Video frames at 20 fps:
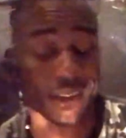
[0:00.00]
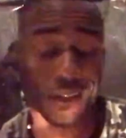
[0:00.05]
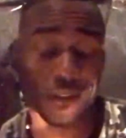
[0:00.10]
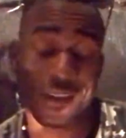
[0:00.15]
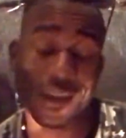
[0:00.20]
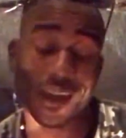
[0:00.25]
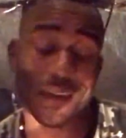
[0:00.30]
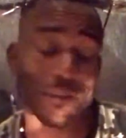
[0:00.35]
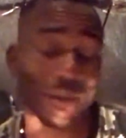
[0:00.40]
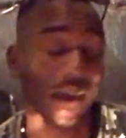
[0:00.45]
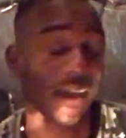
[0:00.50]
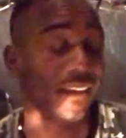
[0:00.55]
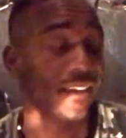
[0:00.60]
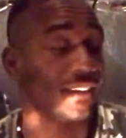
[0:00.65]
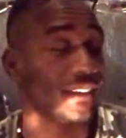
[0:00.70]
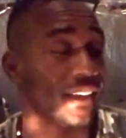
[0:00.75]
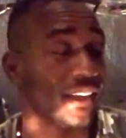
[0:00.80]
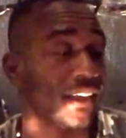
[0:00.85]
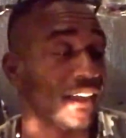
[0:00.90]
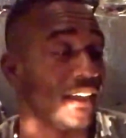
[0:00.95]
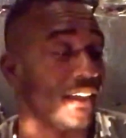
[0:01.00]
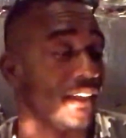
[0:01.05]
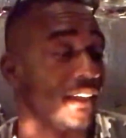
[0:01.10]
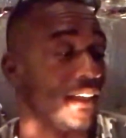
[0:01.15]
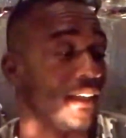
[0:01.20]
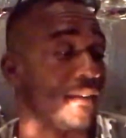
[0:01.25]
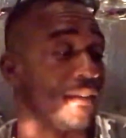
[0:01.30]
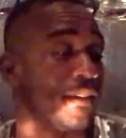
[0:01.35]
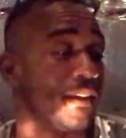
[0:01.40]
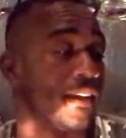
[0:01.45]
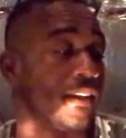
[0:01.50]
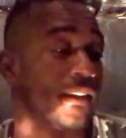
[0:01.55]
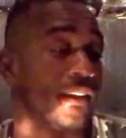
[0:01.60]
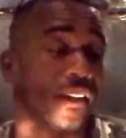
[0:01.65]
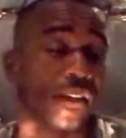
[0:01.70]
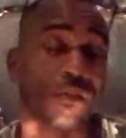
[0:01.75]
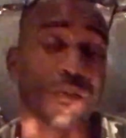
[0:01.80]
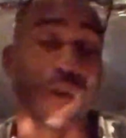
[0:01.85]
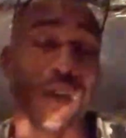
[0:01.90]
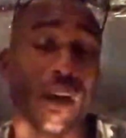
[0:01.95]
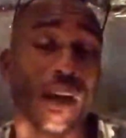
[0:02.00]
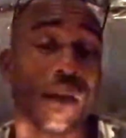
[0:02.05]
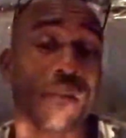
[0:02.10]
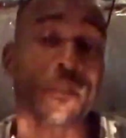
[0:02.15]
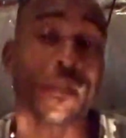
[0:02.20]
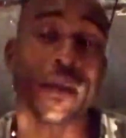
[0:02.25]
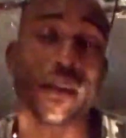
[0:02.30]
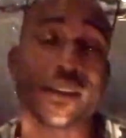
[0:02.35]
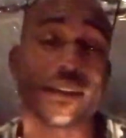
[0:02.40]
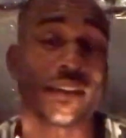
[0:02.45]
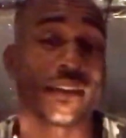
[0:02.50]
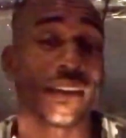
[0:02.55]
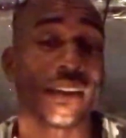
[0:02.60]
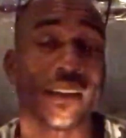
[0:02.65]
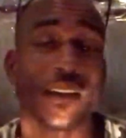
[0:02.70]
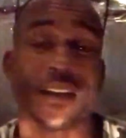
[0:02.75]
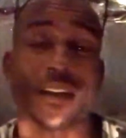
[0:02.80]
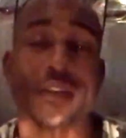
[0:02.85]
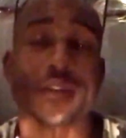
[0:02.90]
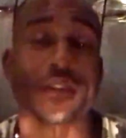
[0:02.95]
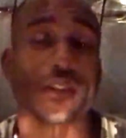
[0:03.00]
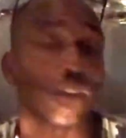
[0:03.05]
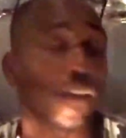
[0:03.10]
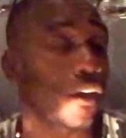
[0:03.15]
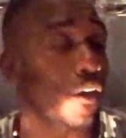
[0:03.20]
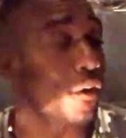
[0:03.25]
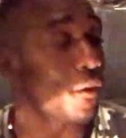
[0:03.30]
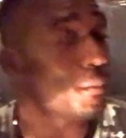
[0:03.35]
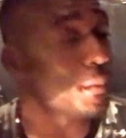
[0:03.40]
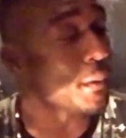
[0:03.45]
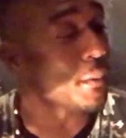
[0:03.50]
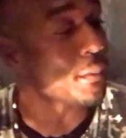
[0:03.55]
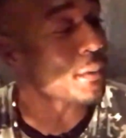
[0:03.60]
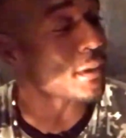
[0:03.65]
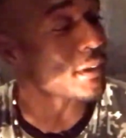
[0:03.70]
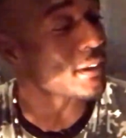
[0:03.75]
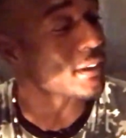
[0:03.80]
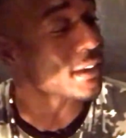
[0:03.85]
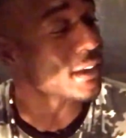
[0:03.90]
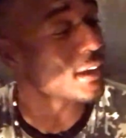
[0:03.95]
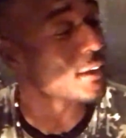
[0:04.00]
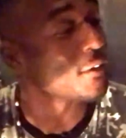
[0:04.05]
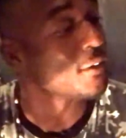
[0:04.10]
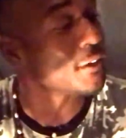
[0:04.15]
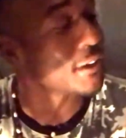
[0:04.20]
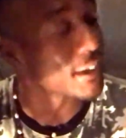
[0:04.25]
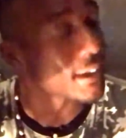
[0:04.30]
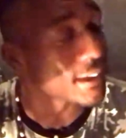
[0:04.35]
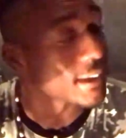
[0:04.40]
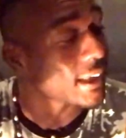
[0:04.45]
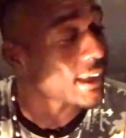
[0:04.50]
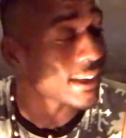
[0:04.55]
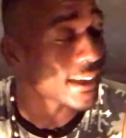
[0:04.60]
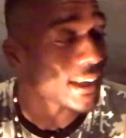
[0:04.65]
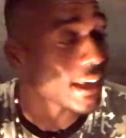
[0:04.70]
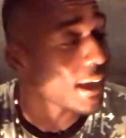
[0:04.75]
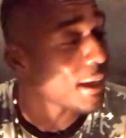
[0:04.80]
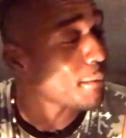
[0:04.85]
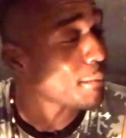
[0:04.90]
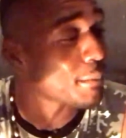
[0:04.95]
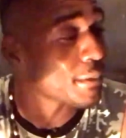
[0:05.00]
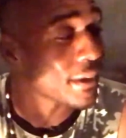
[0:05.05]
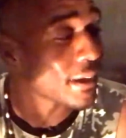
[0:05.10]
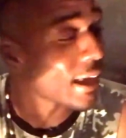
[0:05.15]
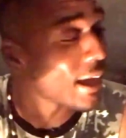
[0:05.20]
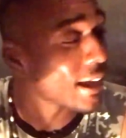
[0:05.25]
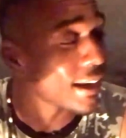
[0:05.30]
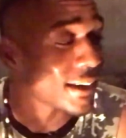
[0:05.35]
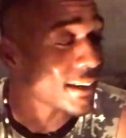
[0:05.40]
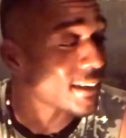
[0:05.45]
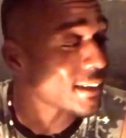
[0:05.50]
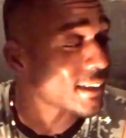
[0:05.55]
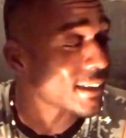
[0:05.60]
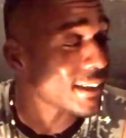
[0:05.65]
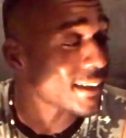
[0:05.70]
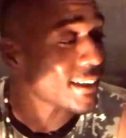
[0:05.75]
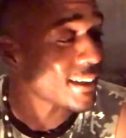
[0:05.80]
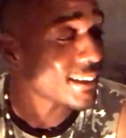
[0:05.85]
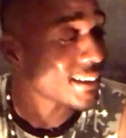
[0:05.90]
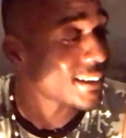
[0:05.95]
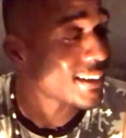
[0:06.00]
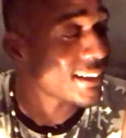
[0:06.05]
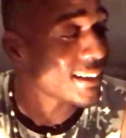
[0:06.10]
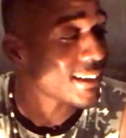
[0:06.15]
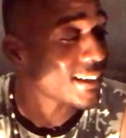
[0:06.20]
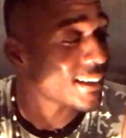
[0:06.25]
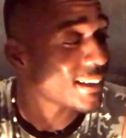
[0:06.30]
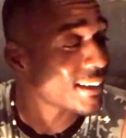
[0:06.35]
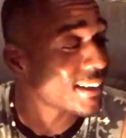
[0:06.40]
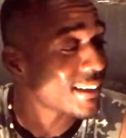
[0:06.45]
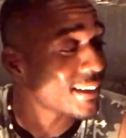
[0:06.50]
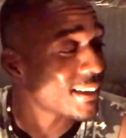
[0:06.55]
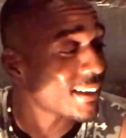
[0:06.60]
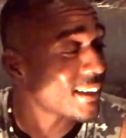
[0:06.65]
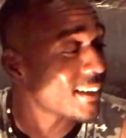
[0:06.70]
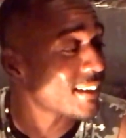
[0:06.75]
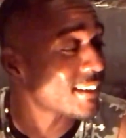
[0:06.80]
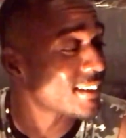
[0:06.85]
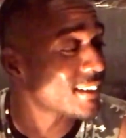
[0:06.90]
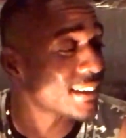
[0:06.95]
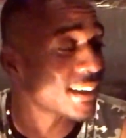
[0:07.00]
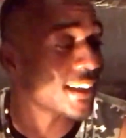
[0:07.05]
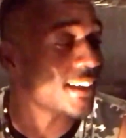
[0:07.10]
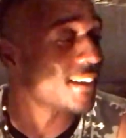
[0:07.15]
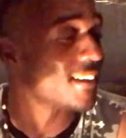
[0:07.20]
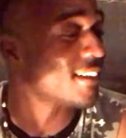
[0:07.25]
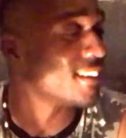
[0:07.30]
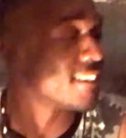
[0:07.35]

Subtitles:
Don't let them out of jail then, man. That's why they make jails, to hold people in jail who they cannot be out of jail. Shit,